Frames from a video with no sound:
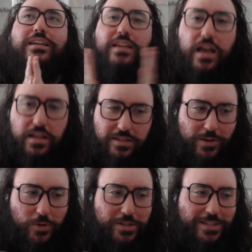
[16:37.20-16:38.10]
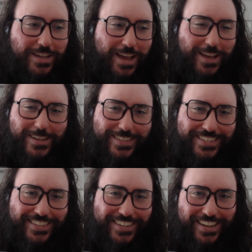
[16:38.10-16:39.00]
yes, it wasn't scanned.
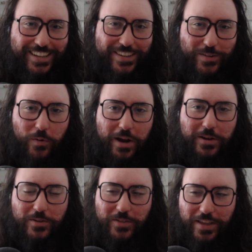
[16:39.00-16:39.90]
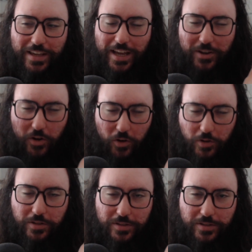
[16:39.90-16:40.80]
Like, why do you think I
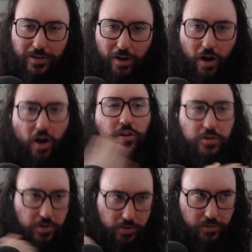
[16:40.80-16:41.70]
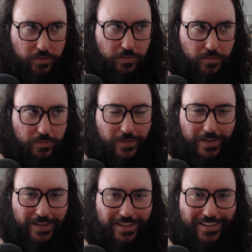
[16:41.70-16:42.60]
called on you?
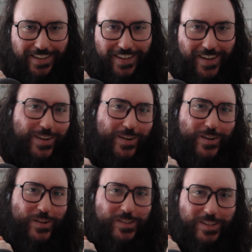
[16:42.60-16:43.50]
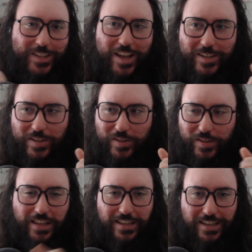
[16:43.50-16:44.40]
You know, to tell you
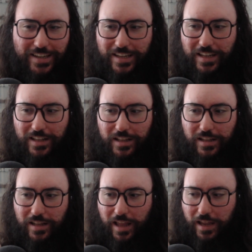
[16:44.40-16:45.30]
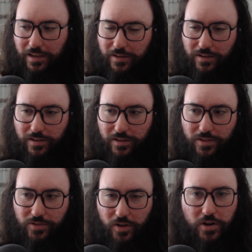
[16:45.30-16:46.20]
that, like,
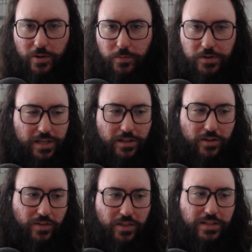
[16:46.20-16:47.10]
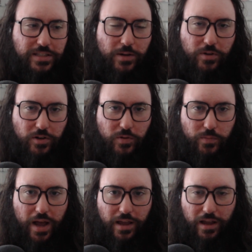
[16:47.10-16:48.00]
30% of the things that I'm trying to
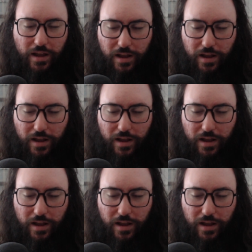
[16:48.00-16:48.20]
buy